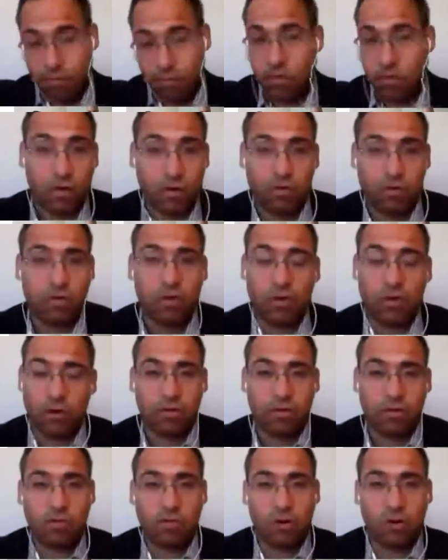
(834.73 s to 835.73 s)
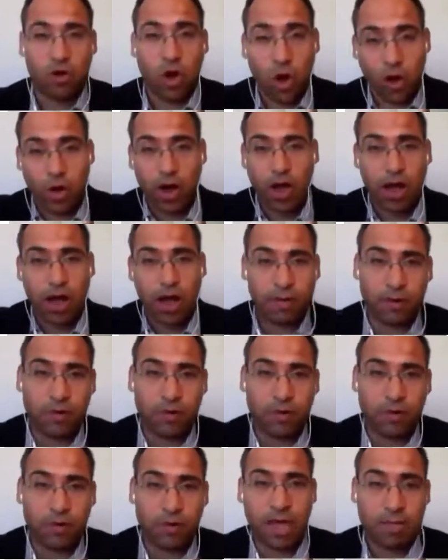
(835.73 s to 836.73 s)
you know, you go and have a
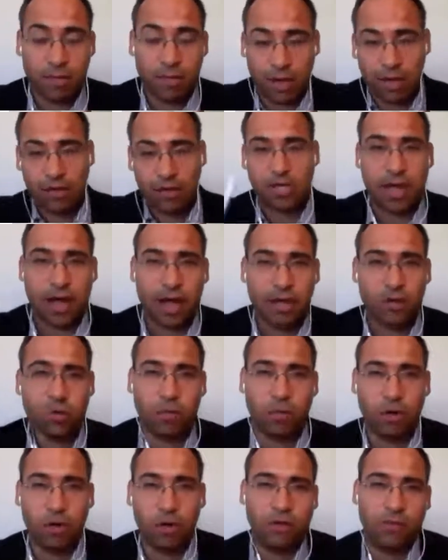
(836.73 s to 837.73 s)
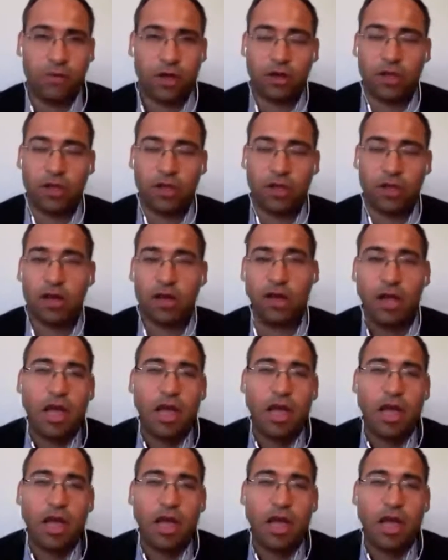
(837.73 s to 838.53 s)
great time and say hi to Paul if you are there.